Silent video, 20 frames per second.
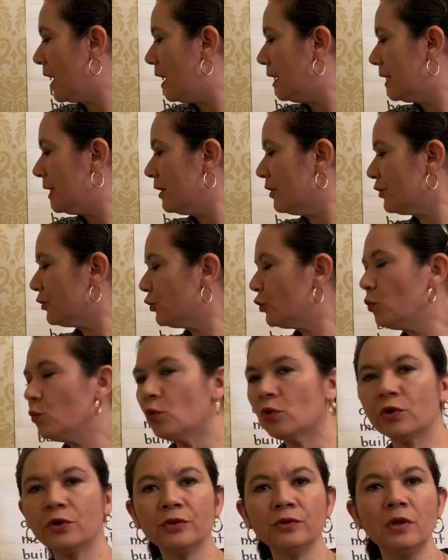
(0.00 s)
Here's the
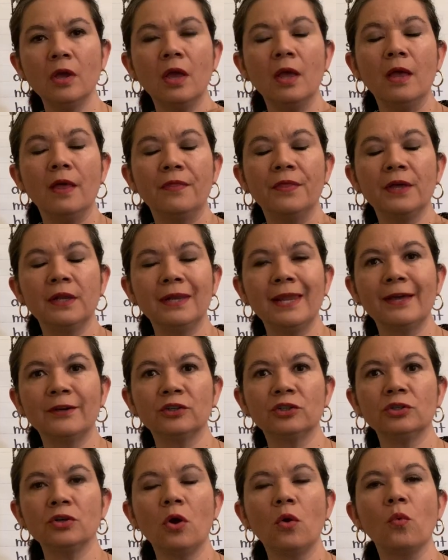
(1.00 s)
word, the
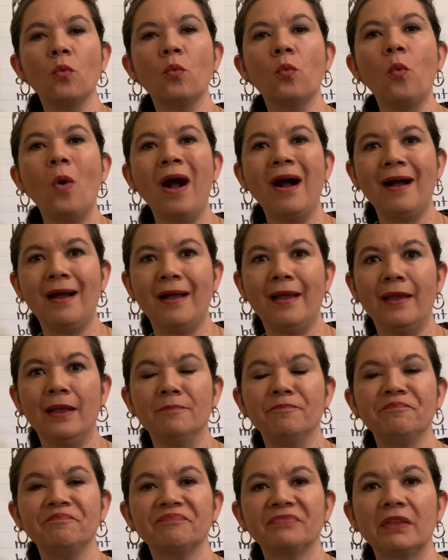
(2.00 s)
letter
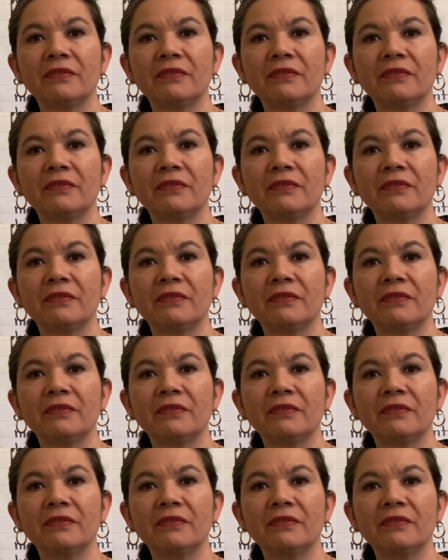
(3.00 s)
Y.